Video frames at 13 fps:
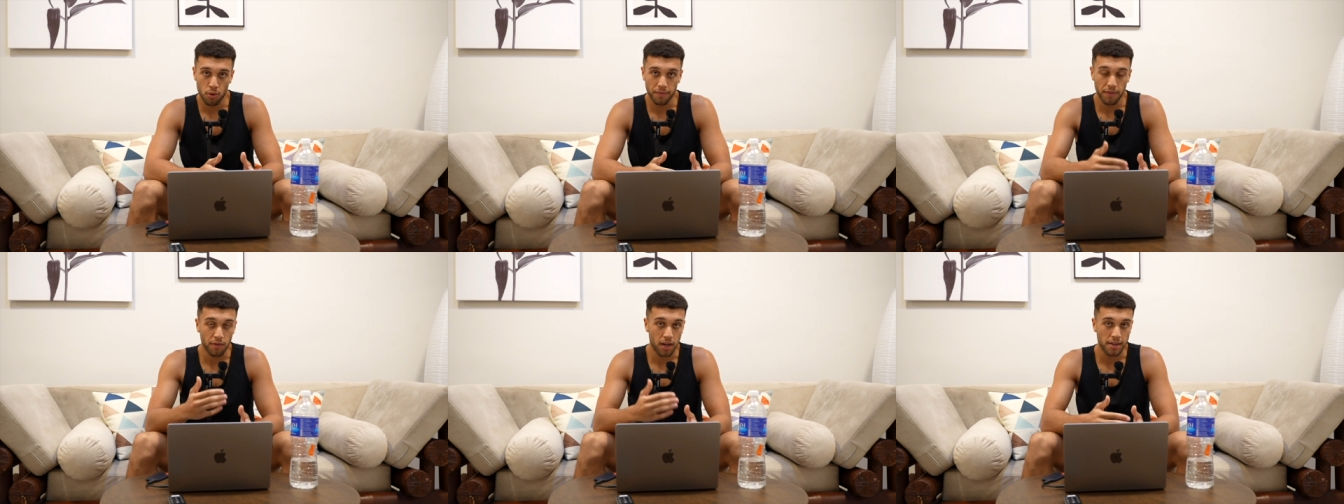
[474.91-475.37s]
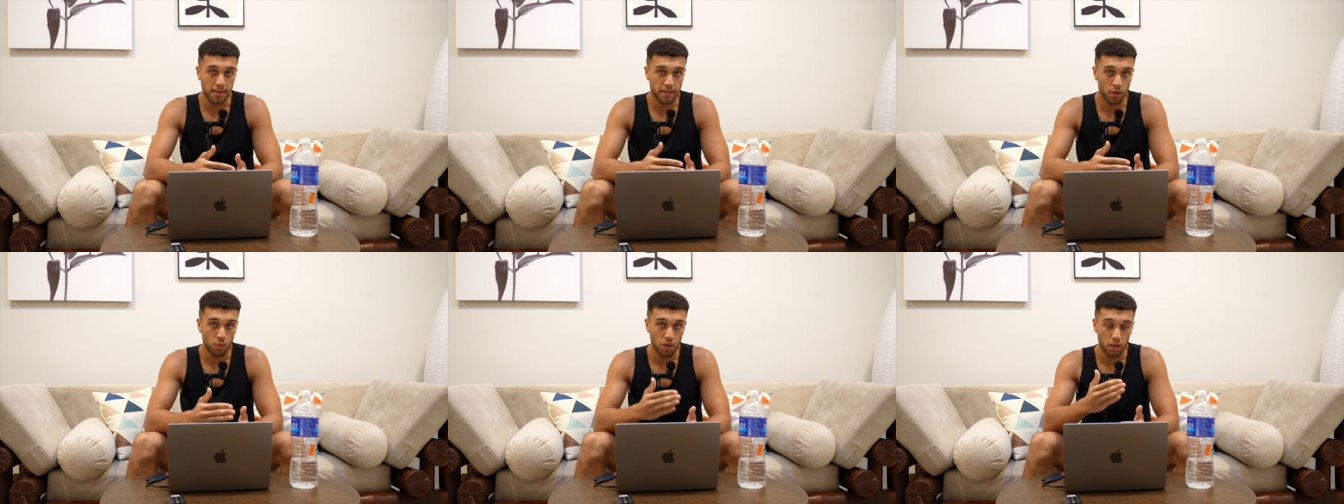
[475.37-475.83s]
If you've got a
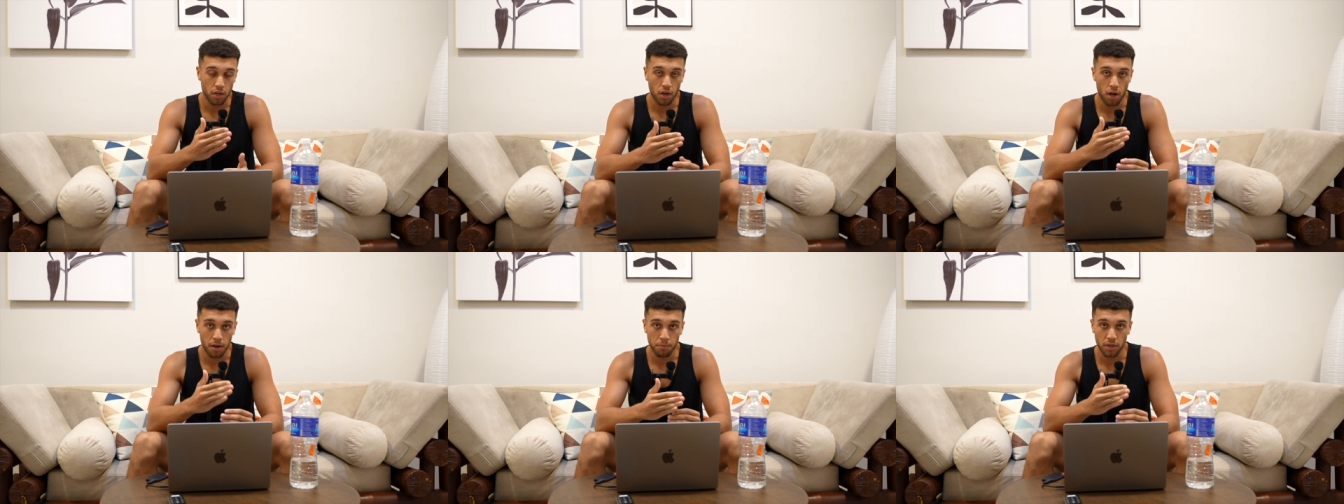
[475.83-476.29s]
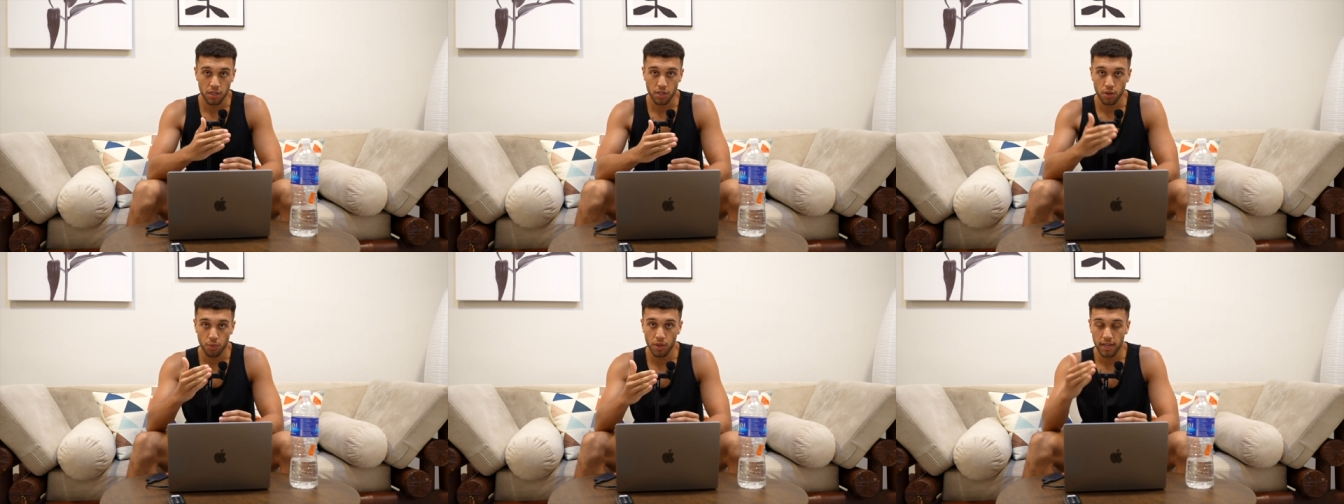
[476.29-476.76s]
skill, you can earn money
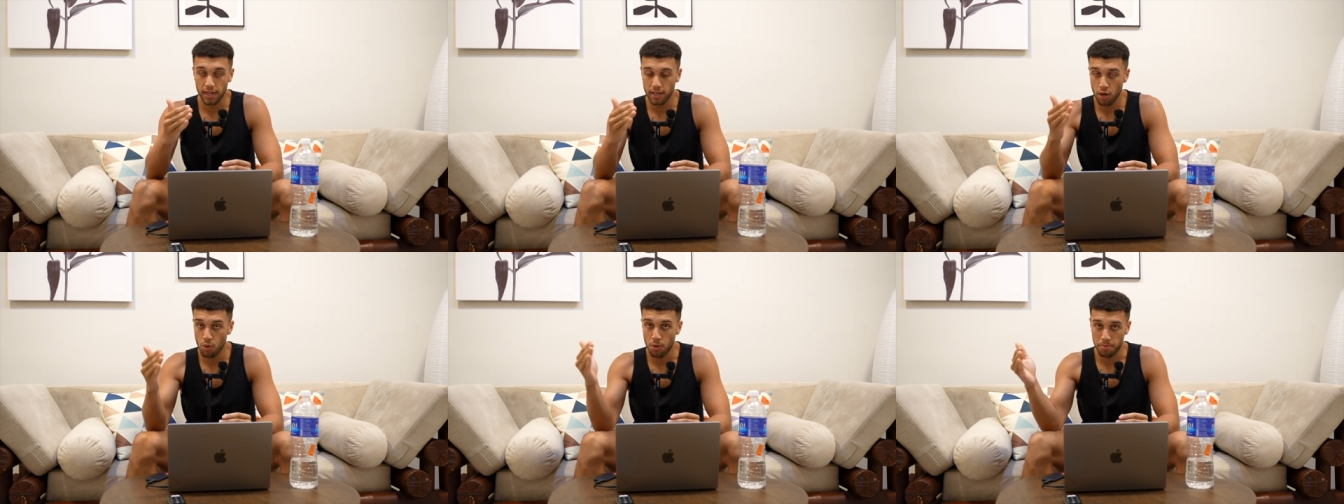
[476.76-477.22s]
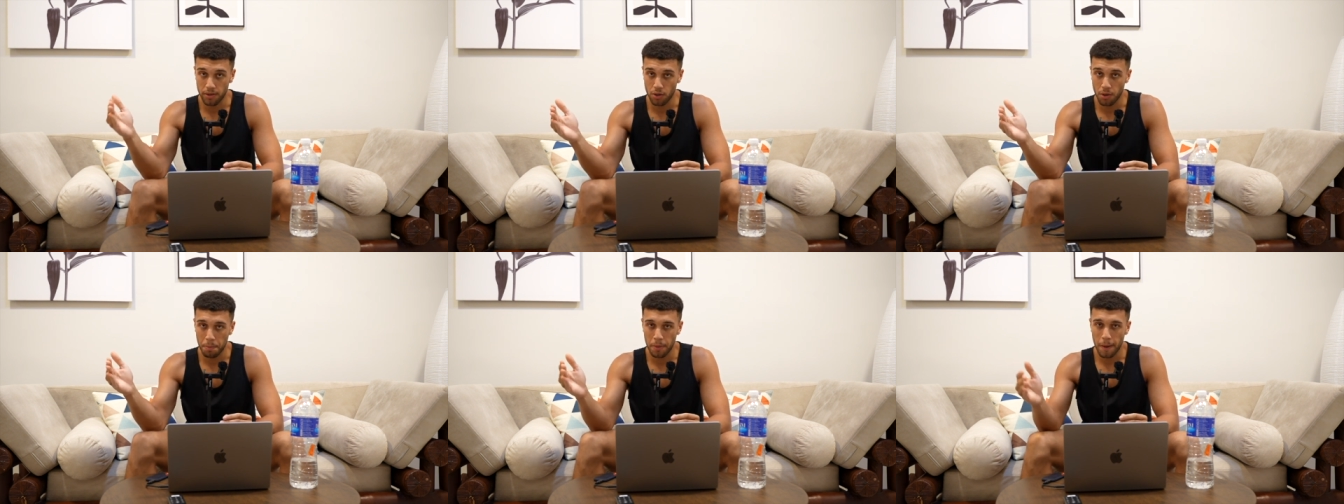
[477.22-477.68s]
so you can go up and
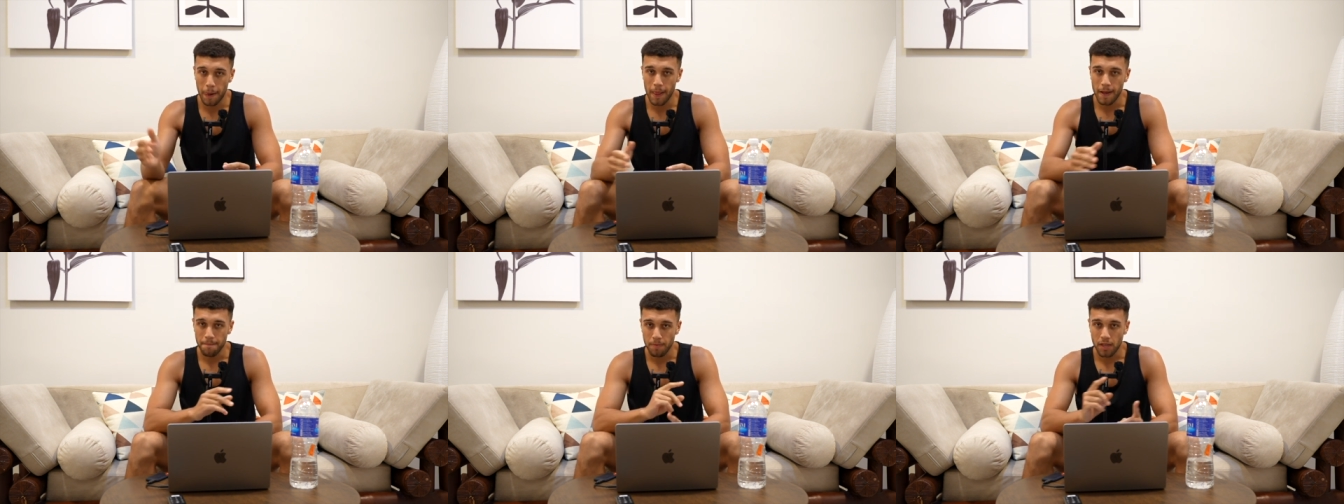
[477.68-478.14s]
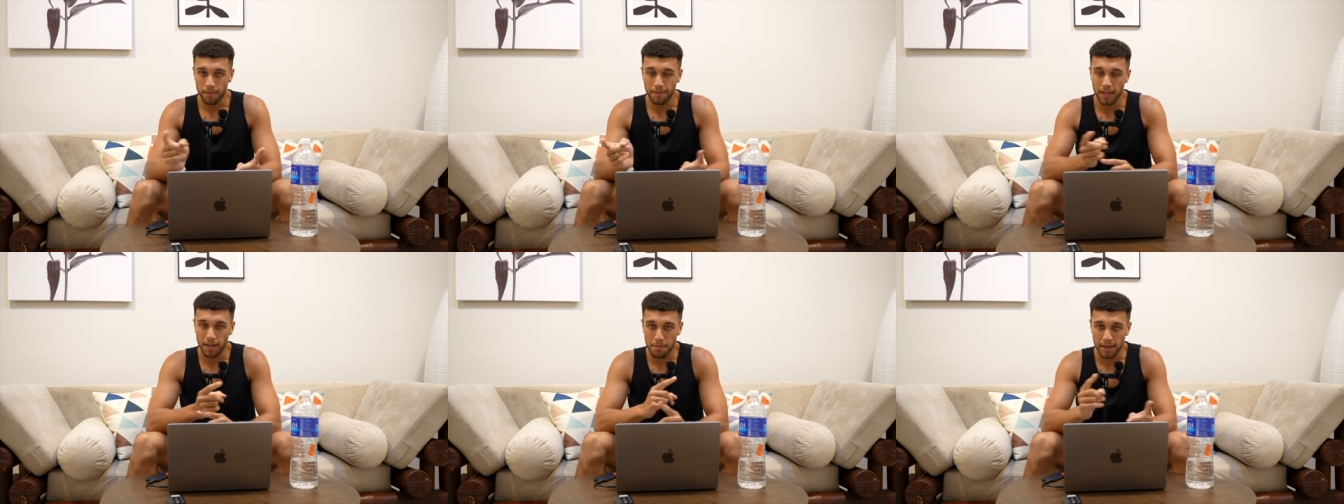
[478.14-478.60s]
up.
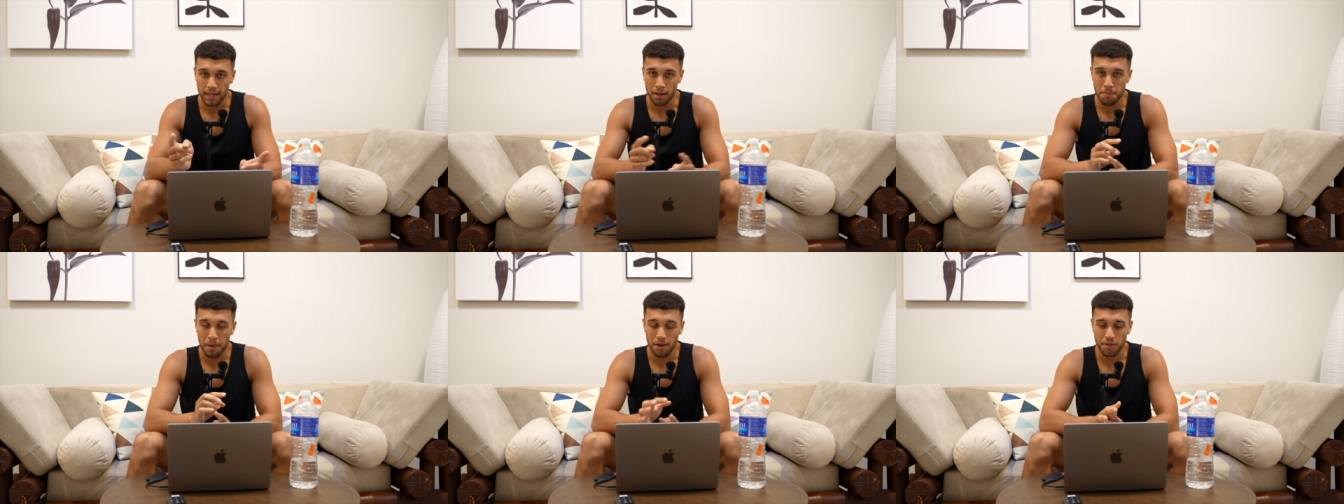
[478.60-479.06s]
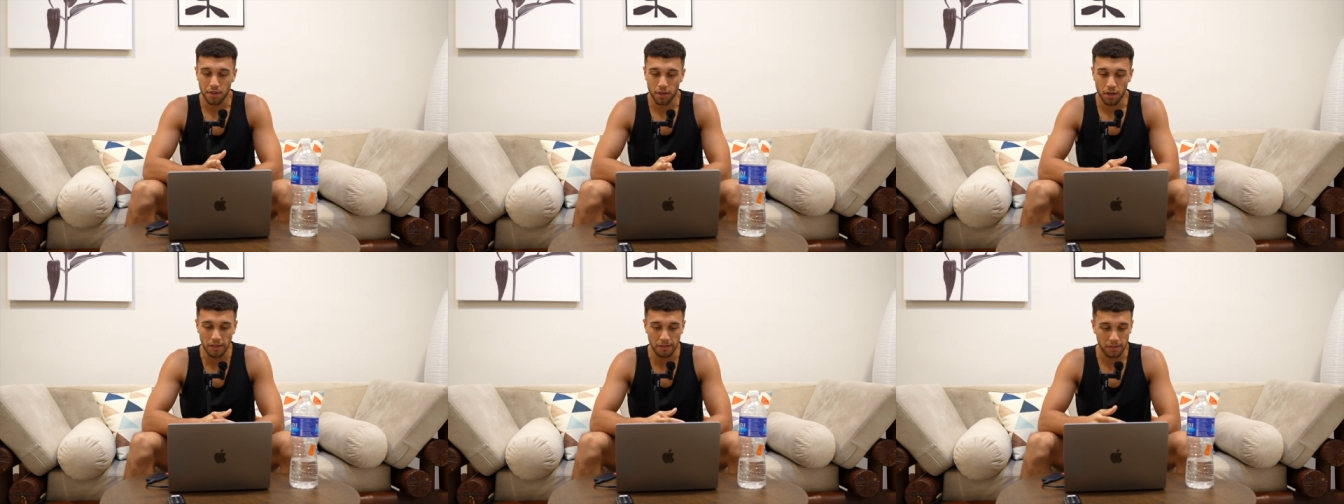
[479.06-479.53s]
Think about that comparison,
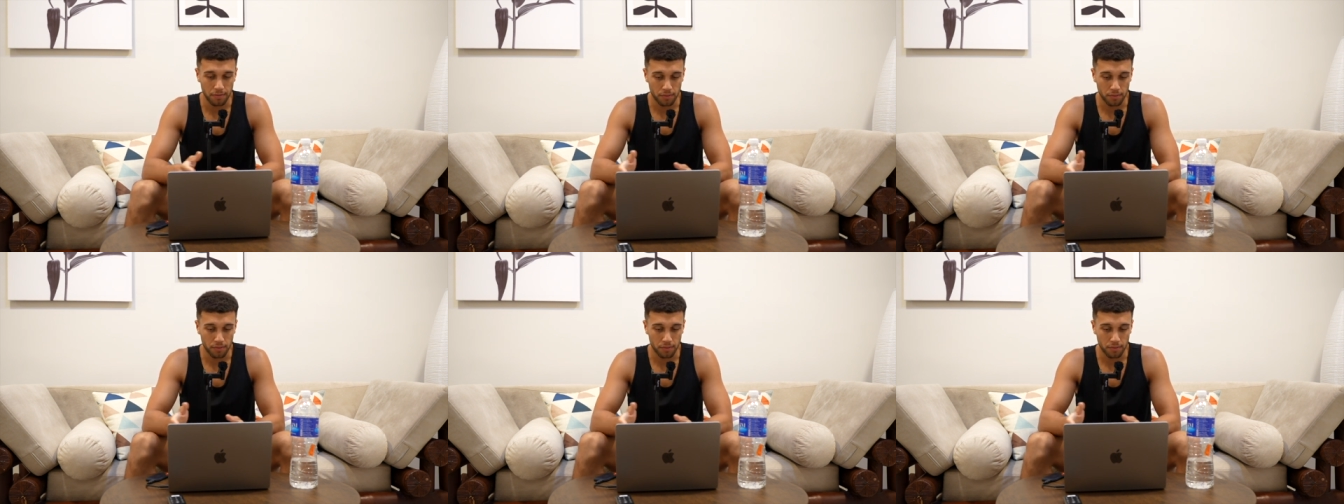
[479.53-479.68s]
guys.